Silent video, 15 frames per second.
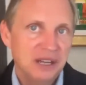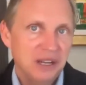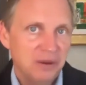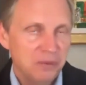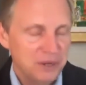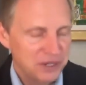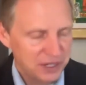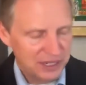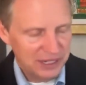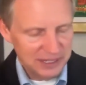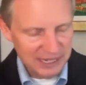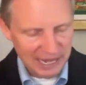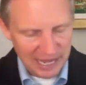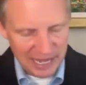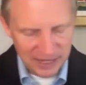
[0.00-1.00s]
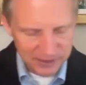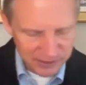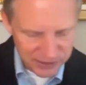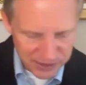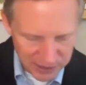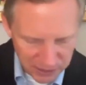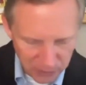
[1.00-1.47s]
which
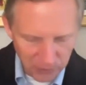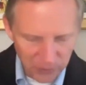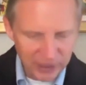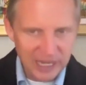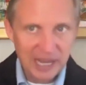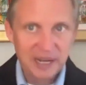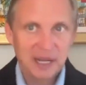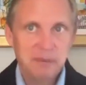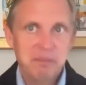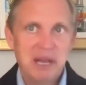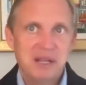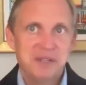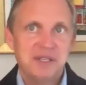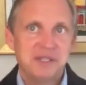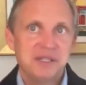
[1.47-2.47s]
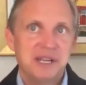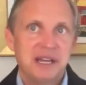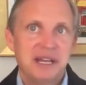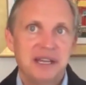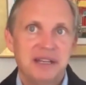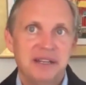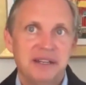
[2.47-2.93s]
contains an organic
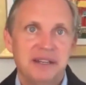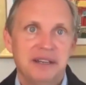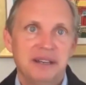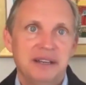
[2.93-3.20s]
pesticide,